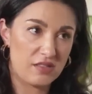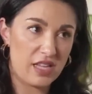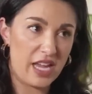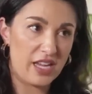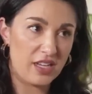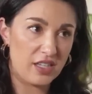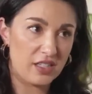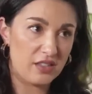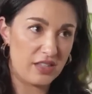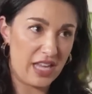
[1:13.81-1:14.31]

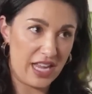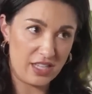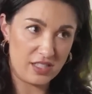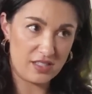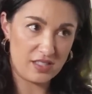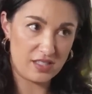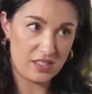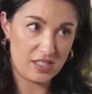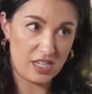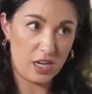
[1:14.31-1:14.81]
they they
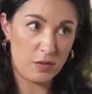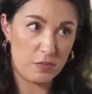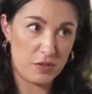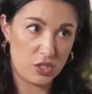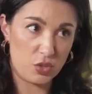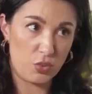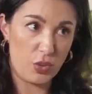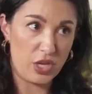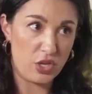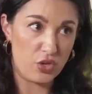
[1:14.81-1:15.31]
stick
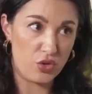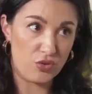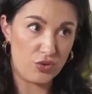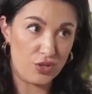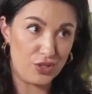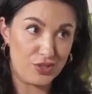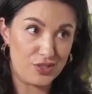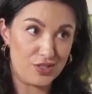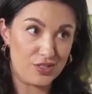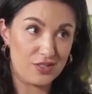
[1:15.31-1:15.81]
between
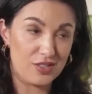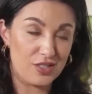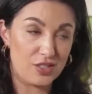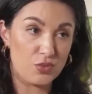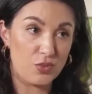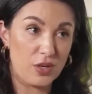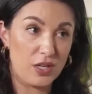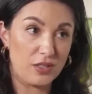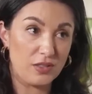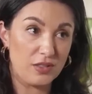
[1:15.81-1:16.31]
neurons
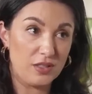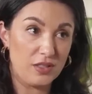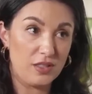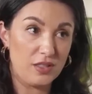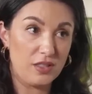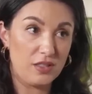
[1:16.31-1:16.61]
as well.